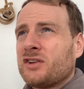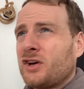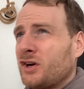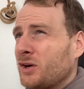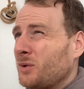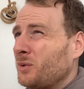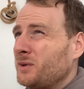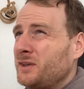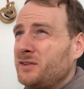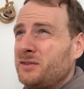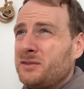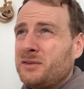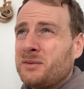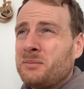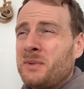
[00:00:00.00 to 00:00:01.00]

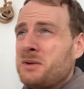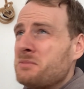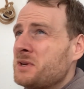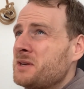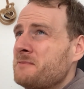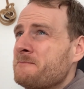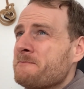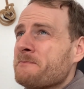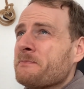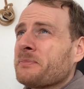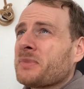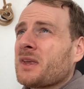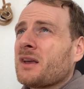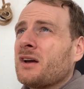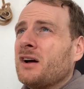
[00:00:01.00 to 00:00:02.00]
turquoise, maybe,
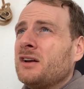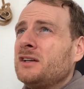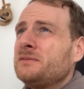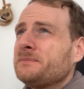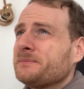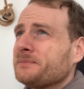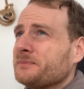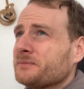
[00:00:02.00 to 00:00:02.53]
colour.